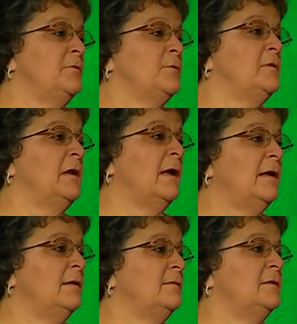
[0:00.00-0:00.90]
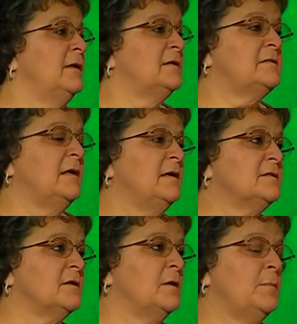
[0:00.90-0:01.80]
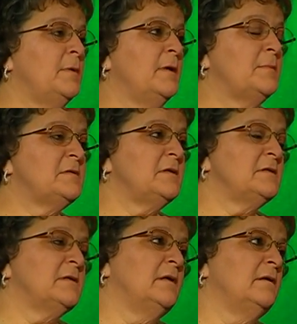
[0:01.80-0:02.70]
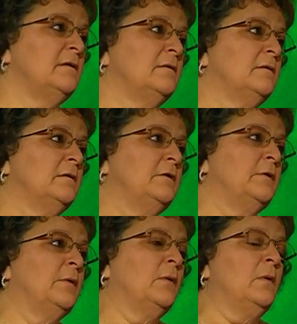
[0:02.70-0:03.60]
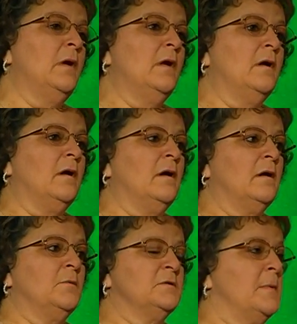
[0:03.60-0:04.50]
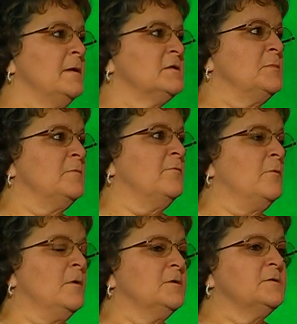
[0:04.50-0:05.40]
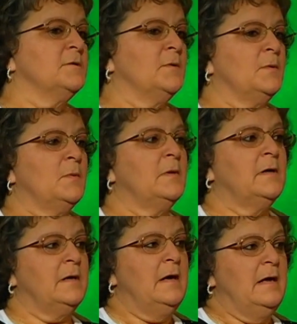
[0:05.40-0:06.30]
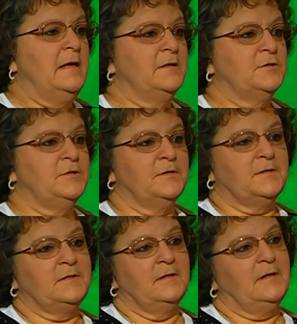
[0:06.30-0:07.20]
through the night, and the next day it's going to be MCSA, responsible for it. So it's just